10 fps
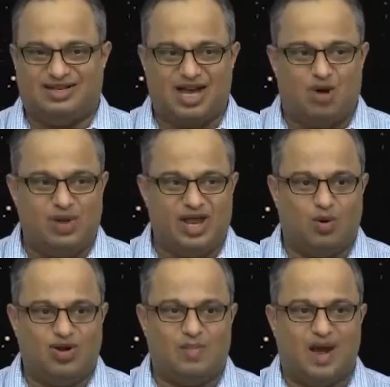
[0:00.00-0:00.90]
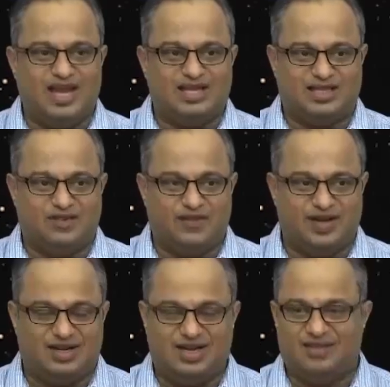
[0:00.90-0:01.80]
tau equal to minus
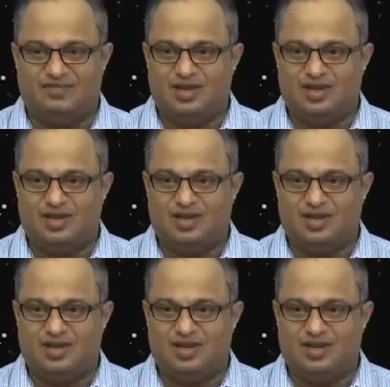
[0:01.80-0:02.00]
infinity,